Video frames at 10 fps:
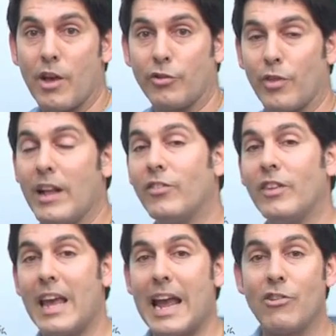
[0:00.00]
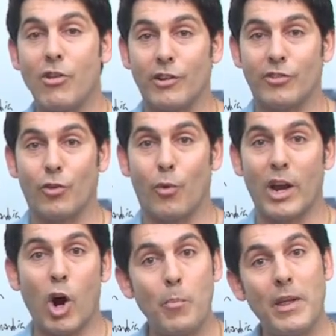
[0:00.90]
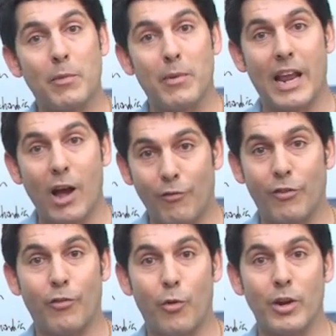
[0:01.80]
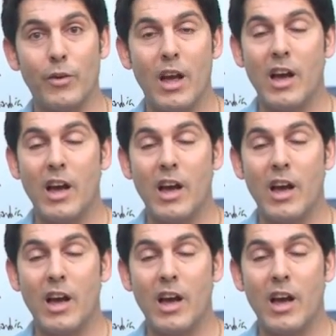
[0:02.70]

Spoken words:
So that's the ageLOC story. I hope that's been helpful for you.